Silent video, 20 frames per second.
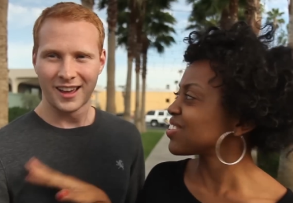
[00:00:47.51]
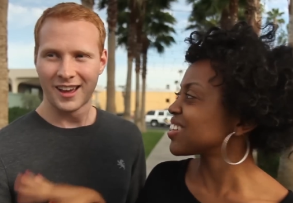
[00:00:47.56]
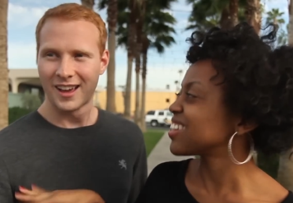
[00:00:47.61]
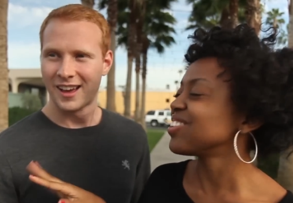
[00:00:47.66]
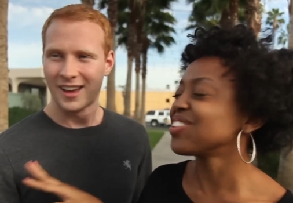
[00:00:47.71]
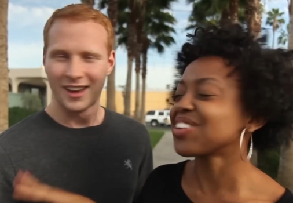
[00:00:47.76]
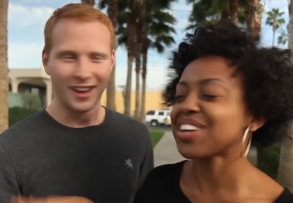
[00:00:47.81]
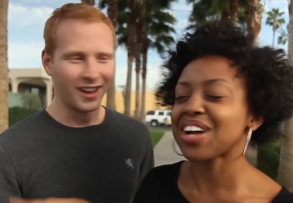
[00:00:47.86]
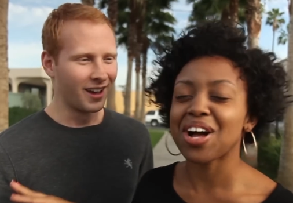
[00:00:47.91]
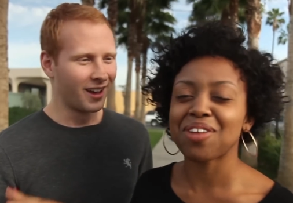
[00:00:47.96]
Speaker 1: He'll
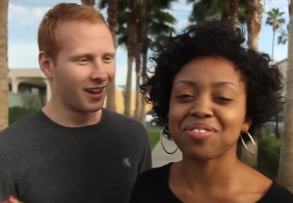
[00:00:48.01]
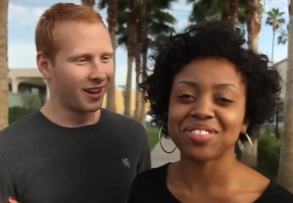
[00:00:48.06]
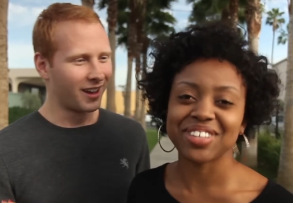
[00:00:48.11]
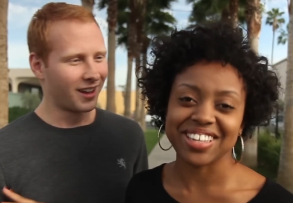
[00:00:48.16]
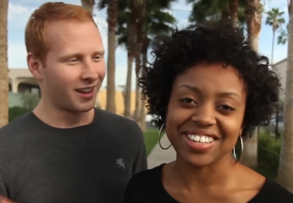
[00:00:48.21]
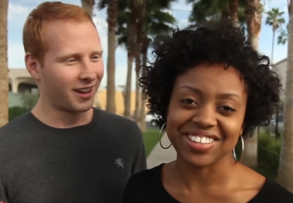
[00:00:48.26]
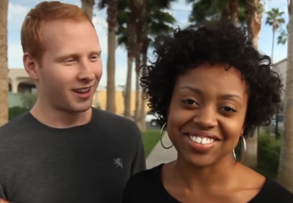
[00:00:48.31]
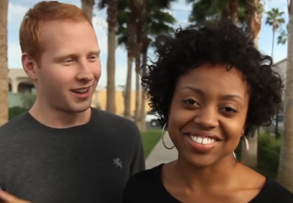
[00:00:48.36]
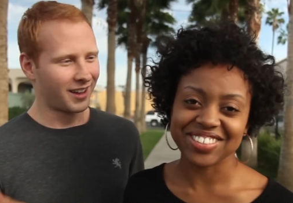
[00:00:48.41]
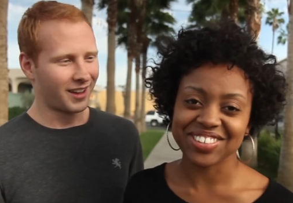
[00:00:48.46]
calm
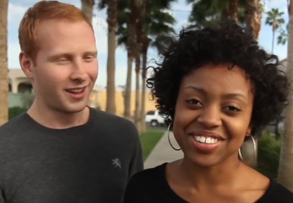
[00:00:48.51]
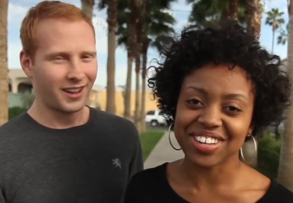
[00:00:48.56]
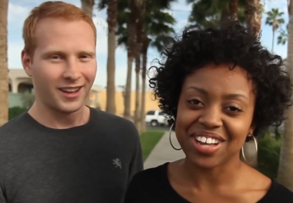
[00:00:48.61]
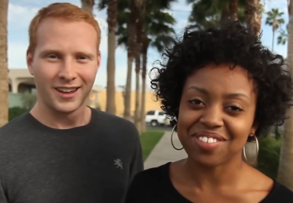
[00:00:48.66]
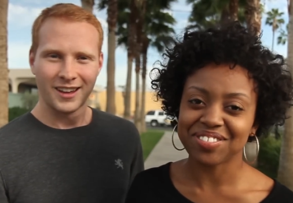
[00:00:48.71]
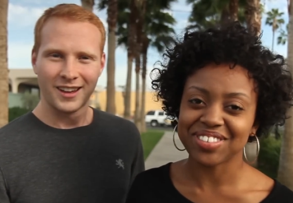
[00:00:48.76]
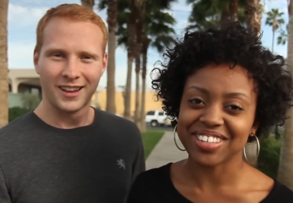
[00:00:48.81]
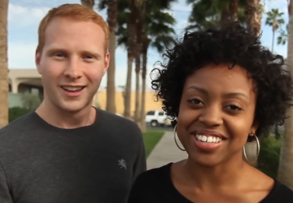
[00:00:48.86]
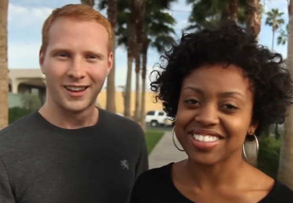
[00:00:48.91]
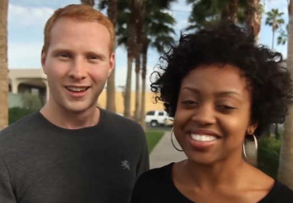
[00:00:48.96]
down. He'll calm
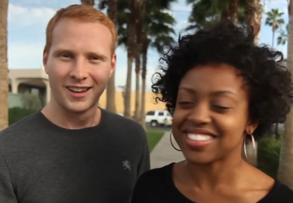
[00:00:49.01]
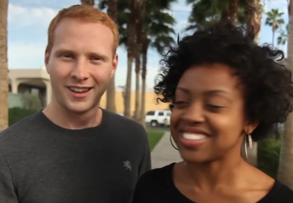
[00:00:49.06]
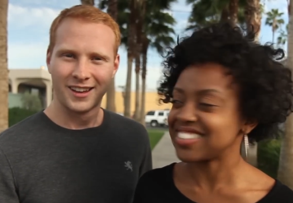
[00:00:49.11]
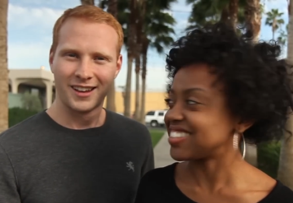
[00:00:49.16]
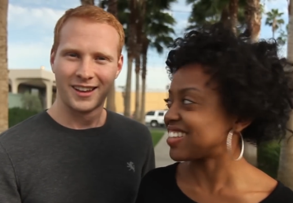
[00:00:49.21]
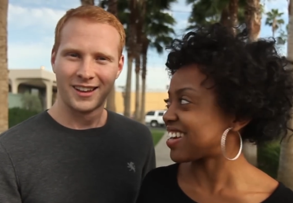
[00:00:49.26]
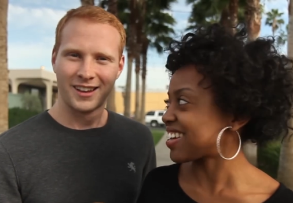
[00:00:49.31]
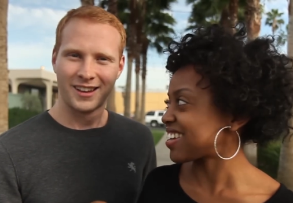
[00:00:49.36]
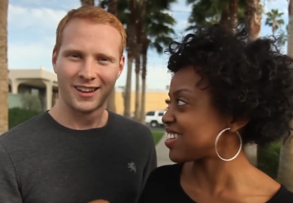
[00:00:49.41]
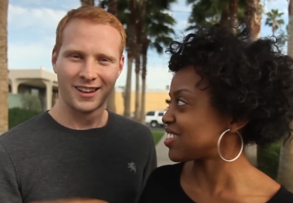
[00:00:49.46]
down in a
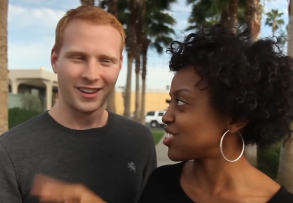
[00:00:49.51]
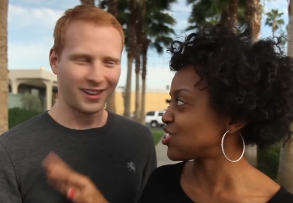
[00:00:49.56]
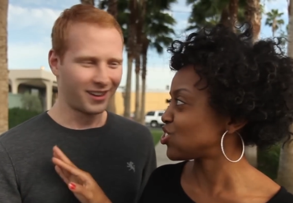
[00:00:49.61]
second.